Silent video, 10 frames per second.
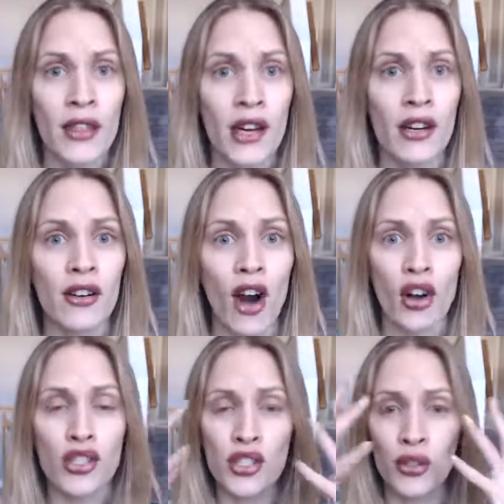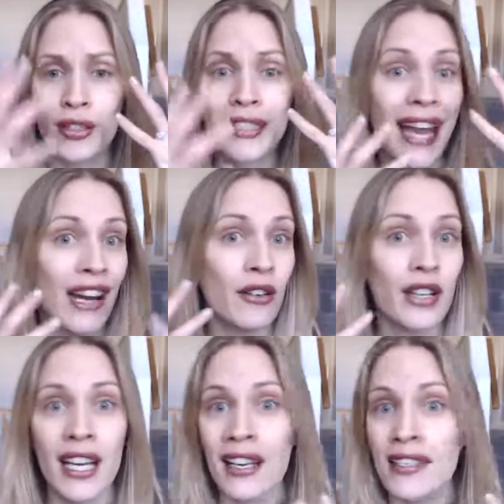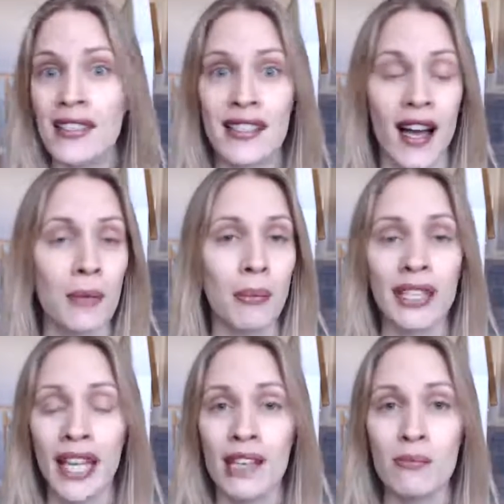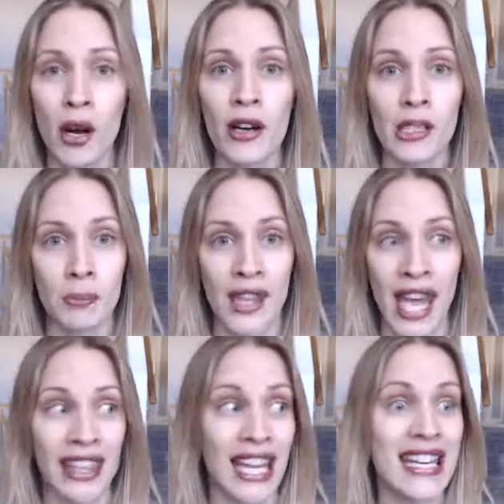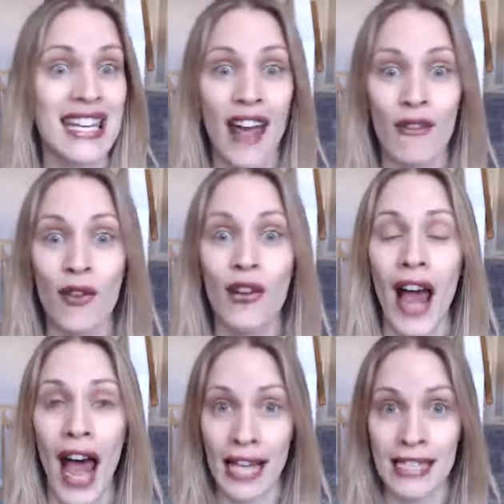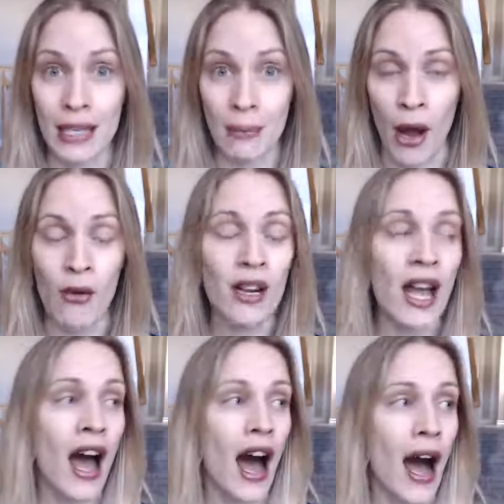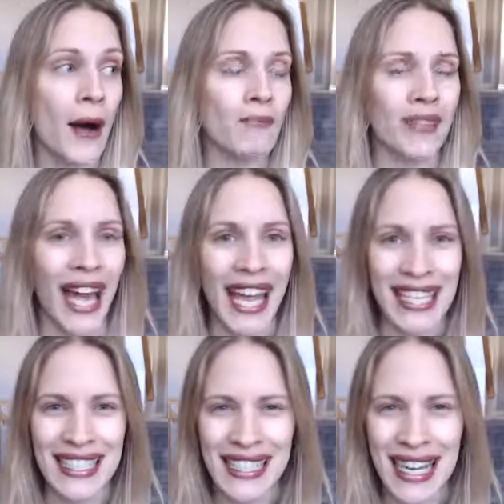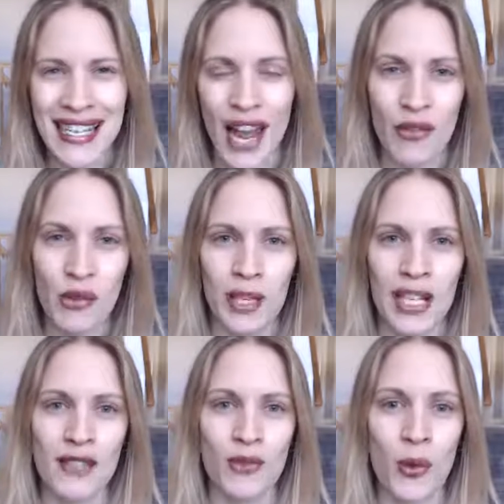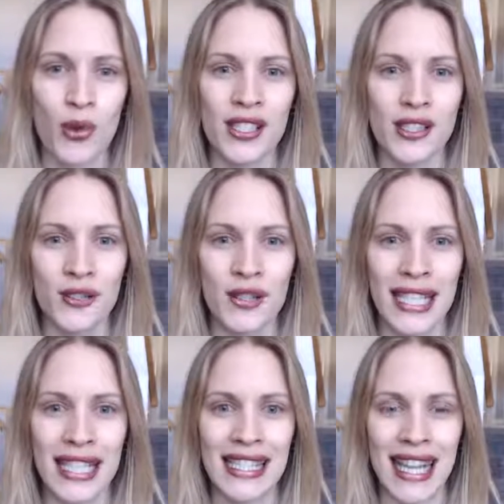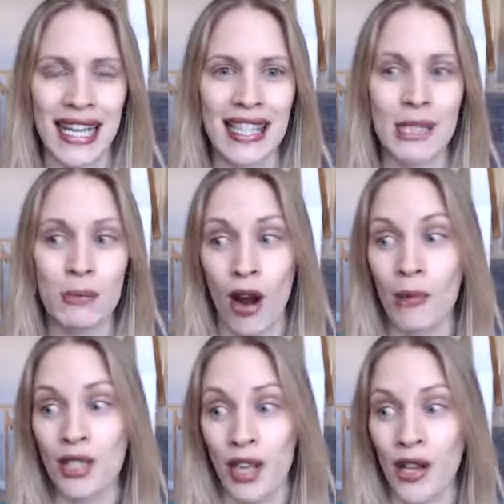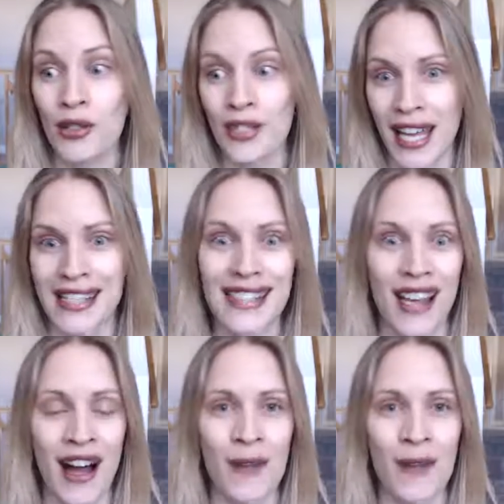There are certain areas, landmarks that they never ask about. I hate to say never because, of course, as soon as I say this, probably on your next